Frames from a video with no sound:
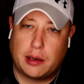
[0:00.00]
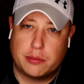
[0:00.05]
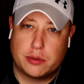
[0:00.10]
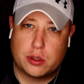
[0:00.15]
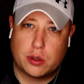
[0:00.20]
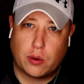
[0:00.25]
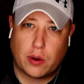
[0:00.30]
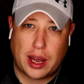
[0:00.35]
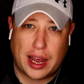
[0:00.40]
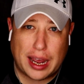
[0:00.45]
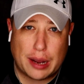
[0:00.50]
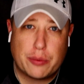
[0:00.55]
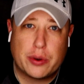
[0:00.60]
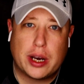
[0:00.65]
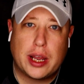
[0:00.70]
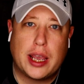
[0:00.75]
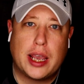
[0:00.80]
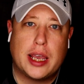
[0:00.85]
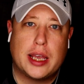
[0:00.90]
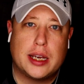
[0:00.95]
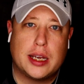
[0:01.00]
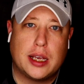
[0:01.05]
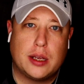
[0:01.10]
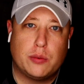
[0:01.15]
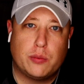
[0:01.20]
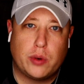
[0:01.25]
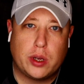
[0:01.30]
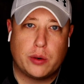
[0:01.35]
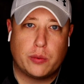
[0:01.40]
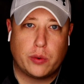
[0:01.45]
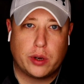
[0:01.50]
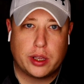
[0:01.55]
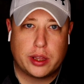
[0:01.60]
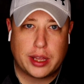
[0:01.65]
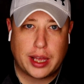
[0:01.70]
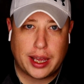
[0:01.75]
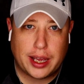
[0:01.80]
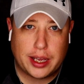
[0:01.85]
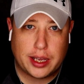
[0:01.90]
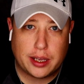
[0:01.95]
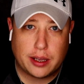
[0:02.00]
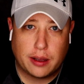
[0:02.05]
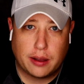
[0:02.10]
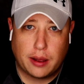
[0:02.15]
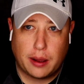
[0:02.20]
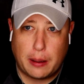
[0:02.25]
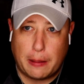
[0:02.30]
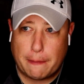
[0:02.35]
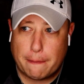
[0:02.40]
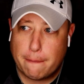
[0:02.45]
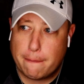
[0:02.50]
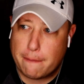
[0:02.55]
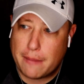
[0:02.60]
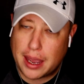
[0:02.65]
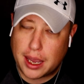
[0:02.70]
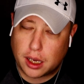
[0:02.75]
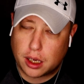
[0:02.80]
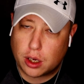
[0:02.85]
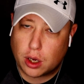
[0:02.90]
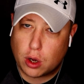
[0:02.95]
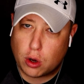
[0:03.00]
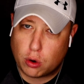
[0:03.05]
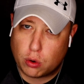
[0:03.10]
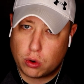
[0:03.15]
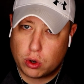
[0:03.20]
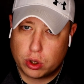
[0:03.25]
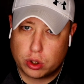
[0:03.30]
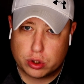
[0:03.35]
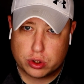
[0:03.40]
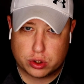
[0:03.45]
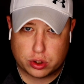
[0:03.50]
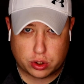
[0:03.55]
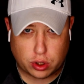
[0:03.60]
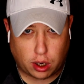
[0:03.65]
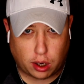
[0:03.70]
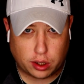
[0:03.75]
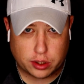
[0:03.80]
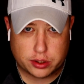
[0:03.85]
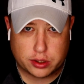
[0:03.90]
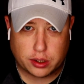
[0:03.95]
So I went ahead and went with a mango sauce.